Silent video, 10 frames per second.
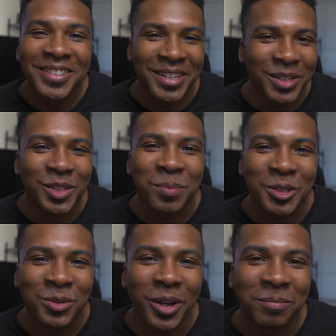Today's a
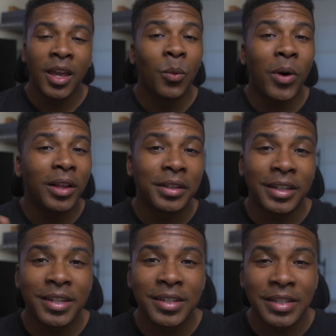special day. While it
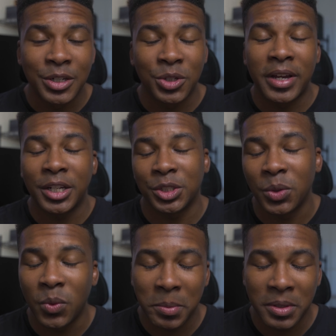is
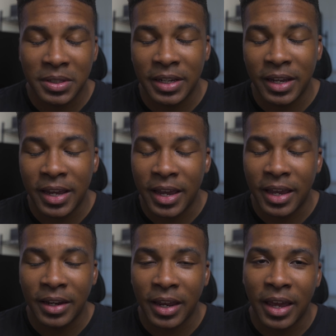International Women's Day,
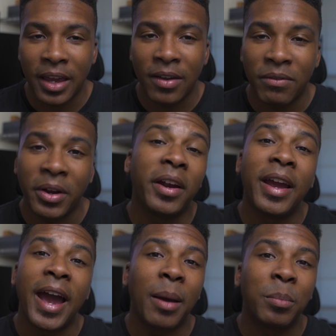and a very
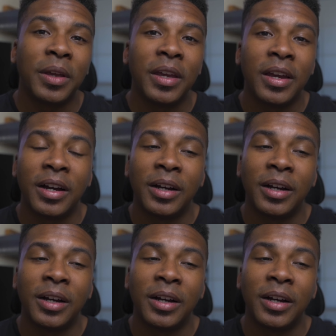happy